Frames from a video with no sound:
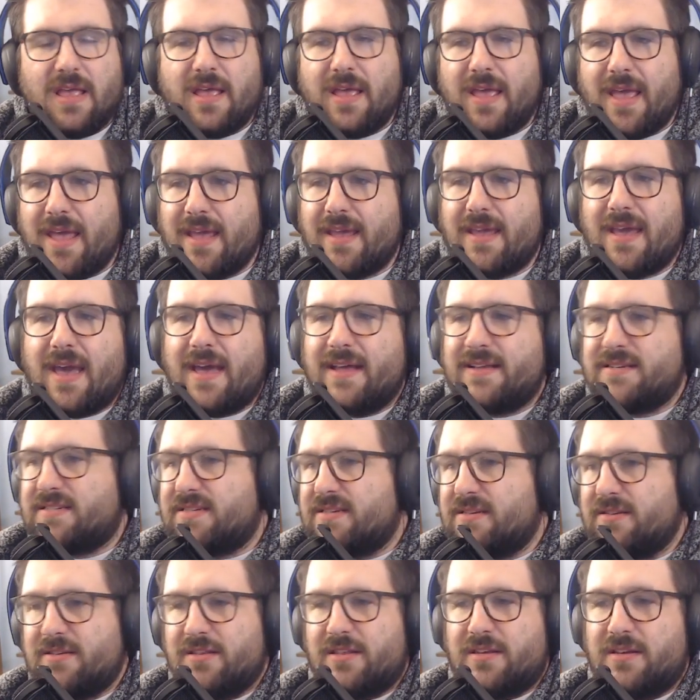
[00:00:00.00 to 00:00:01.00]
hey guys,
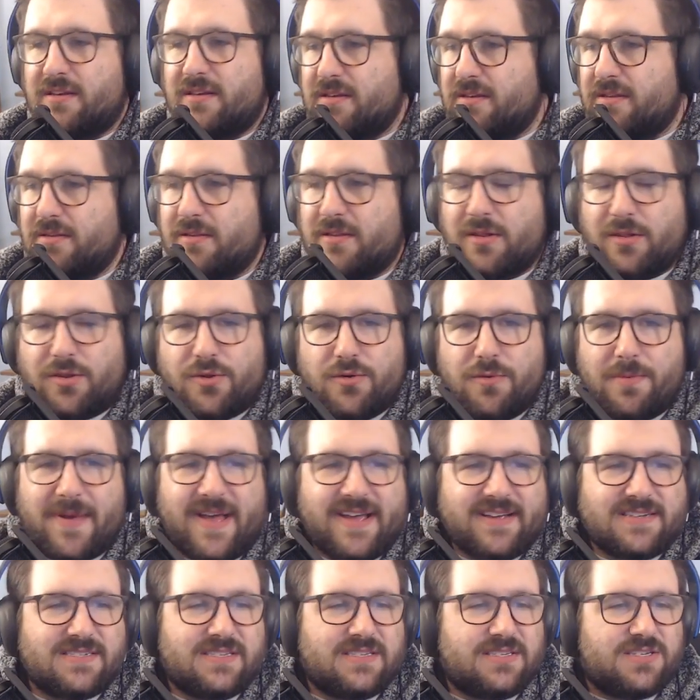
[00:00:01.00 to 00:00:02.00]
the loot
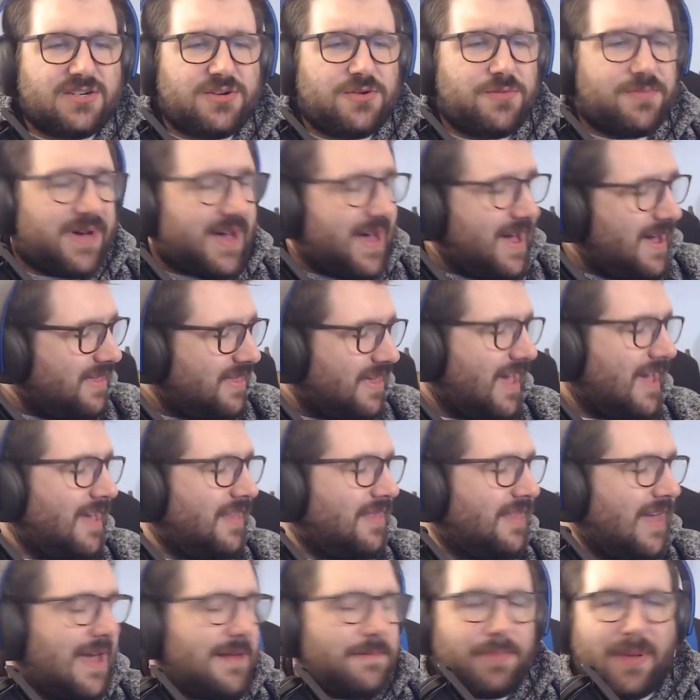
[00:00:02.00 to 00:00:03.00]
boxes that you buy,
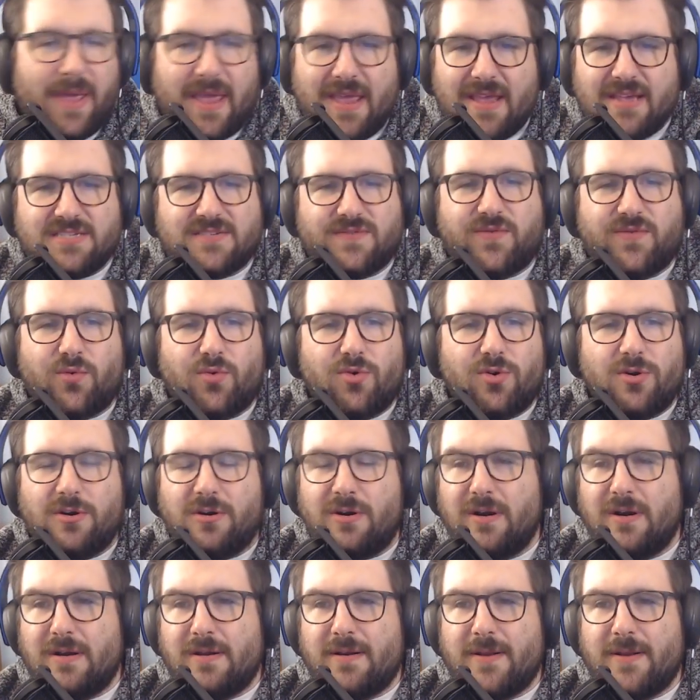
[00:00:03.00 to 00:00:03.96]
that pays for